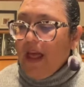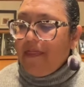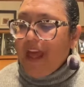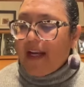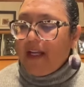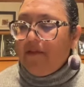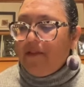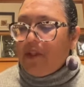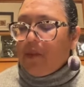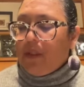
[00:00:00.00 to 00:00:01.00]
that
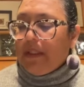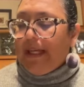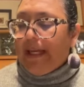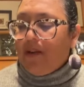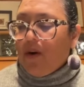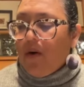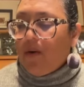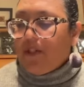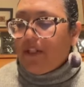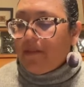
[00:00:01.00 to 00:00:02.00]
individual land
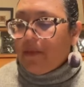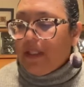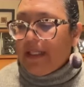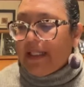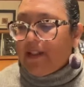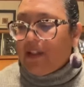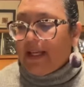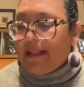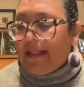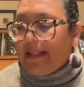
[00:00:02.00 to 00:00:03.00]
ownership really
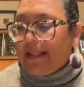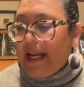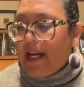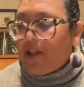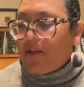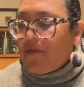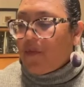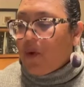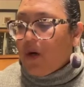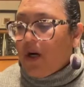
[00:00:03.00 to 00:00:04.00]
sets the stage
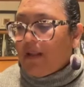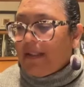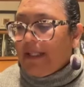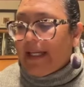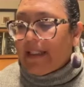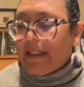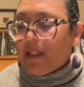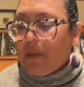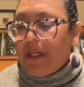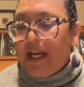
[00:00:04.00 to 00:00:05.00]
for land
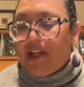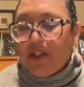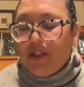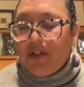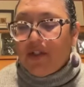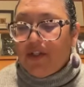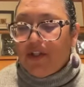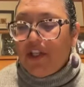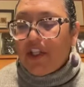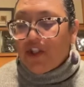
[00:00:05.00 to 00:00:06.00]
liquidations to
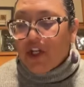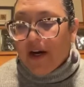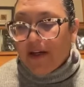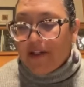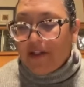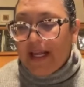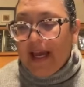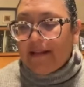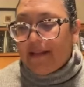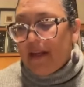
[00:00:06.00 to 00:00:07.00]
discharge
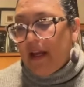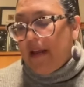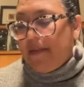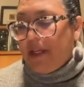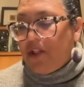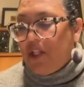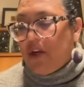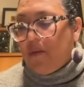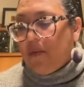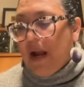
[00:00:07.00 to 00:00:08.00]
debts. And I think Jean
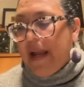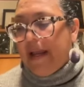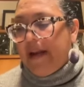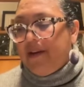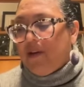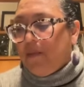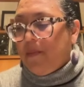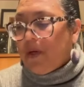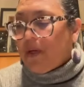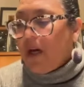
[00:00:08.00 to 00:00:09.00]
O'Brien, in her
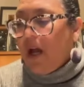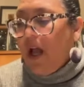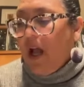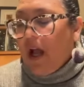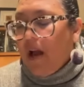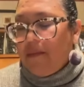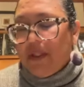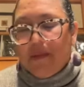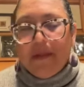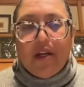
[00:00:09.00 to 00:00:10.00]
book,
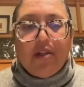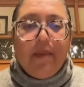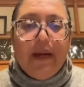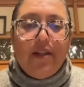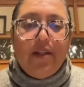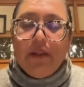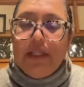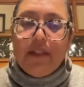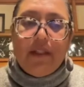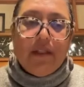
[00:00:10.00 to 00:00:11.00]
Dispossession by
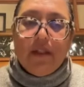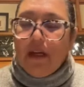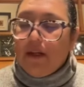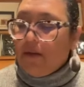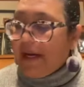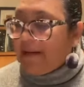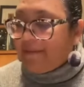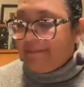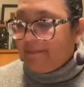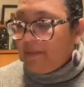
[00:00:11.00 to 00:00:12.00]
Degrees, does a great
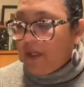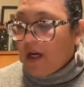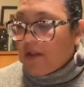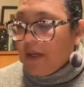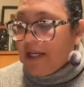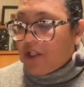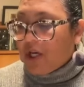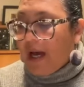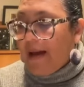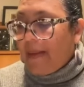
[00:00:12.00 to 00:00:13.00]

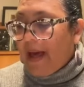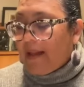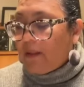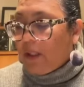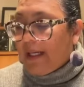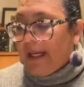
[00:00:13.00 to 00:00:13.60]
job at looking